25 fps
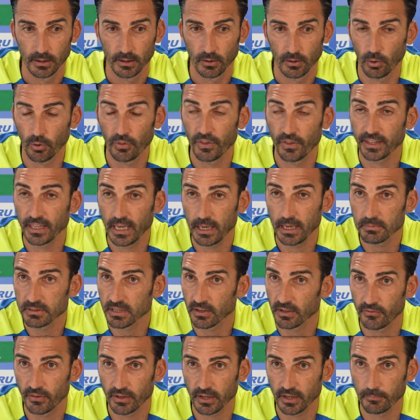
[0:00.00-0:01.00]
all the games
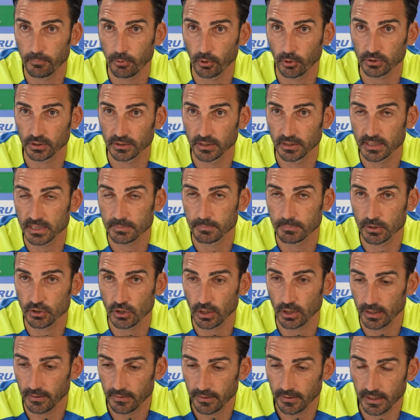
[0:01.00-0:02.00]
are very important, and
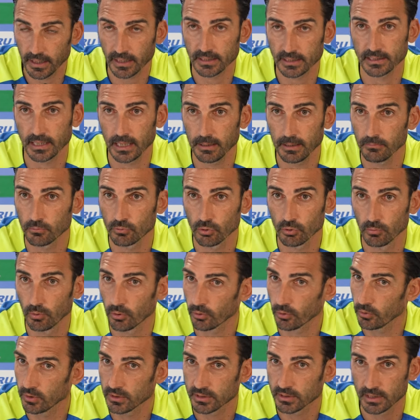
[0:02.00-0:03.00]
especially the next game
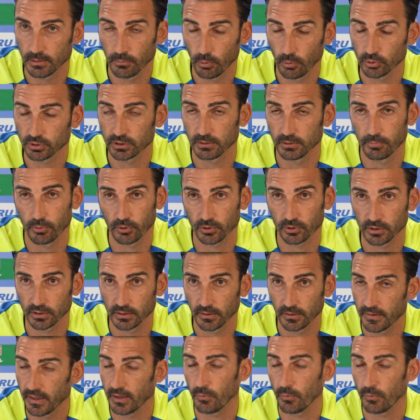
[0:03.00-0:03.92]
tomorrow is the most important.